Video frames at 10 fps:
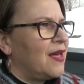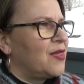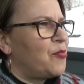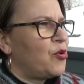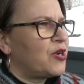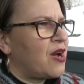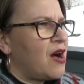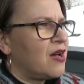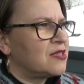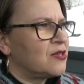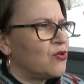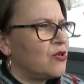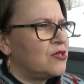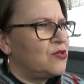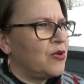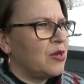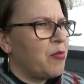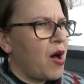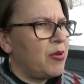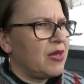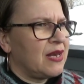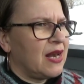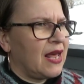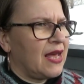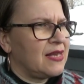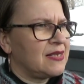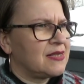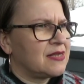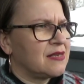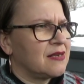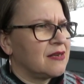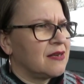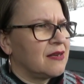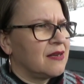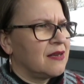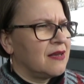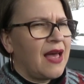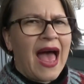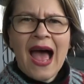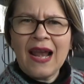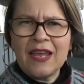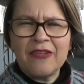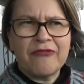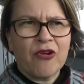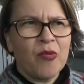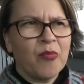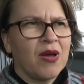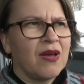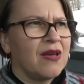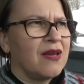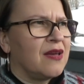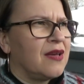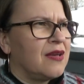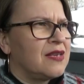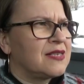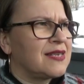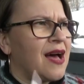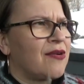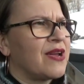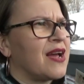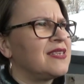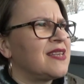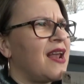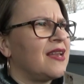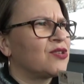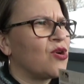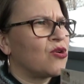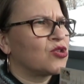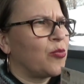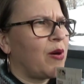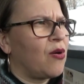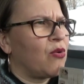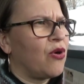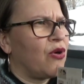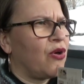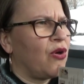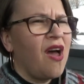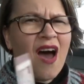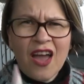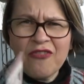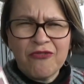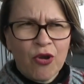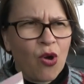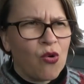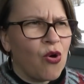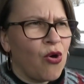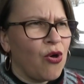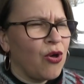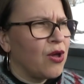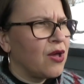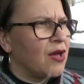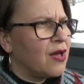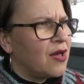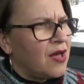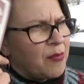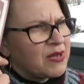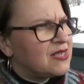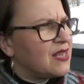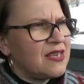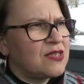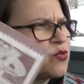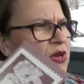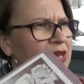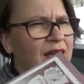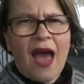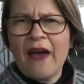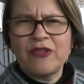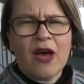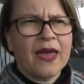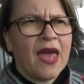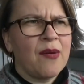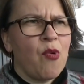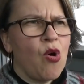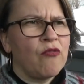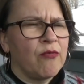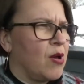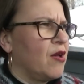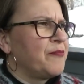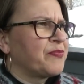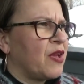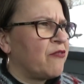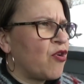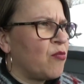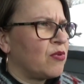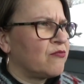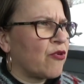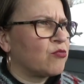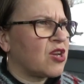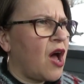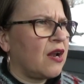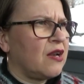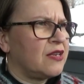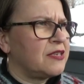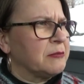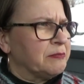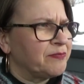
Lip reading: podcaster who is doing bobbin lace? Ali from Starry Eyes Ali talks about her. I follow her, but see, this week after I came home from Scotland,